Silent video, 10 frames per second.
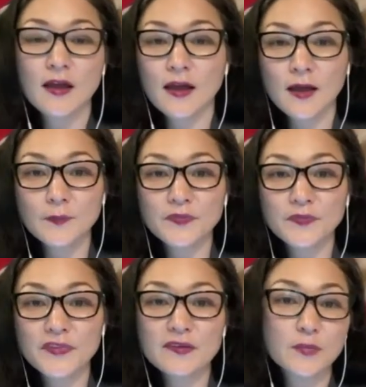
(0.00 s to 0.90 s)

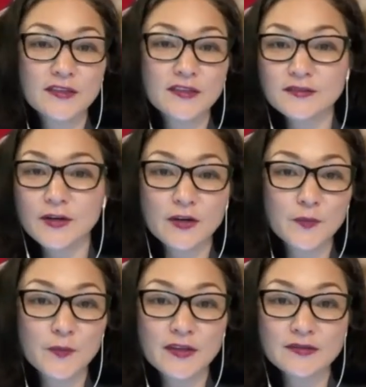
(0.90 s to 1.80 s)
Some places are hit
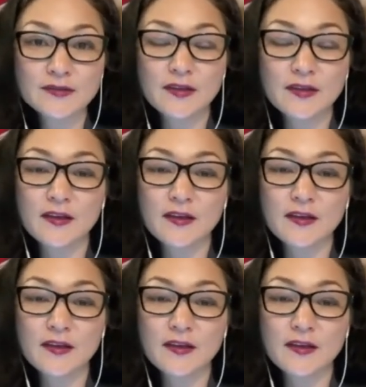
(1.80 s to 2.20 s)
or miss.